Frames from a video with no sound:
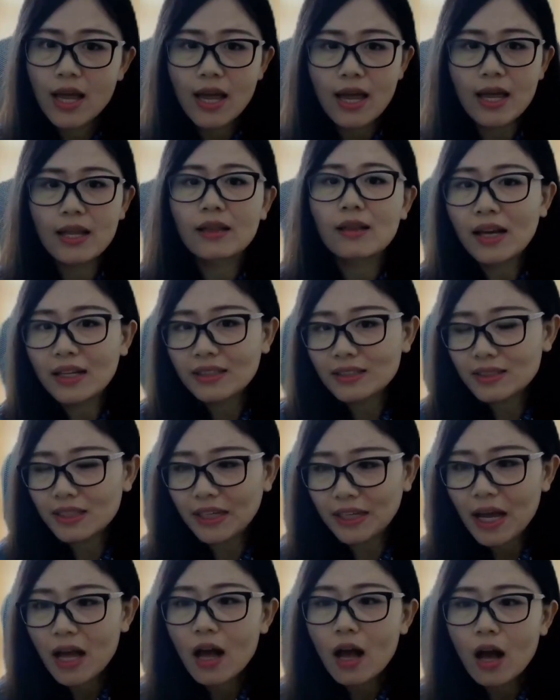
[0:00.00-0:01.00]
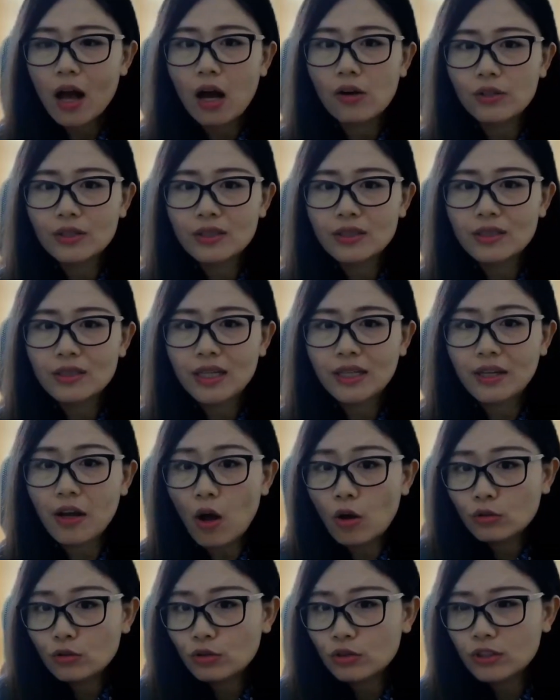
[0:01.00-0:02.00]
And lastly, our study
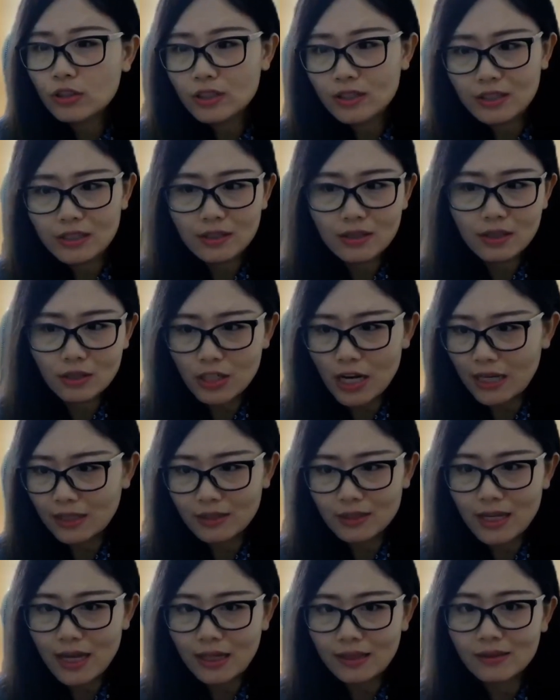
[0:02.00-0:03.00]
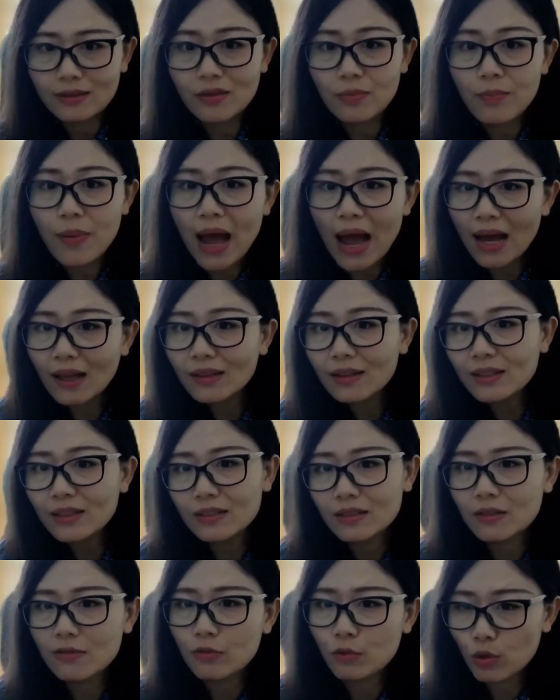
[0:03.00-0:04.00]
also should suggest that the
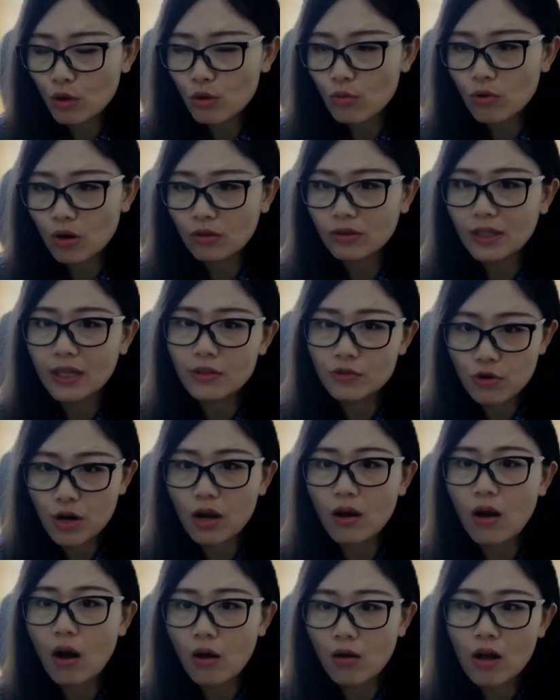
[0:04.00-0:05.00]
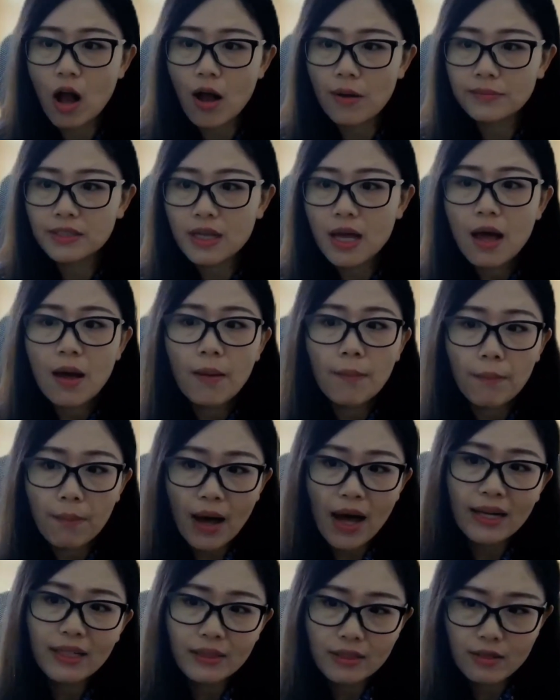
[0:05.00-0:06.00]
patterns of real-world and trial outcomes
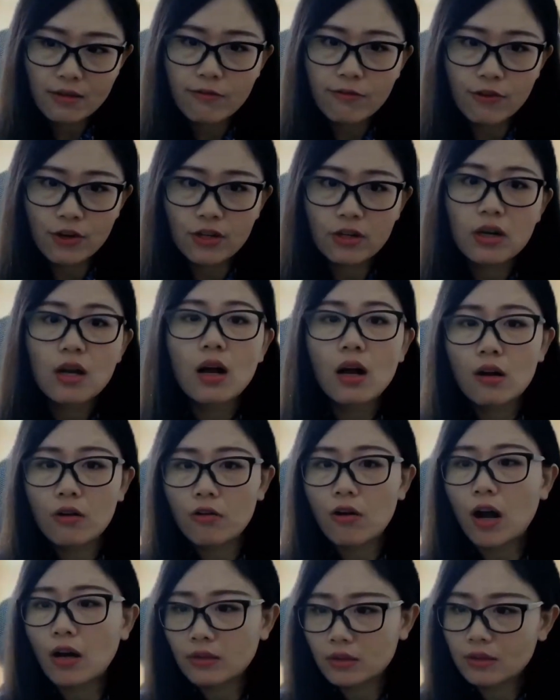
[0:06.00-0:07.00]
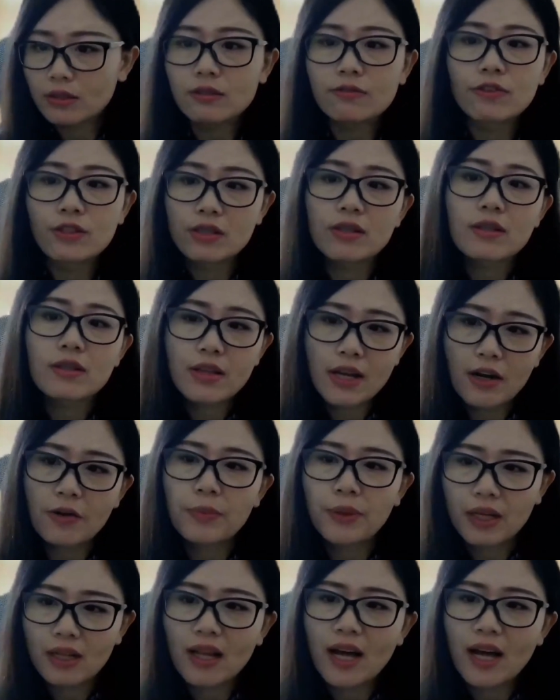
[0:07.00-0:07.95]
might differ across different therapy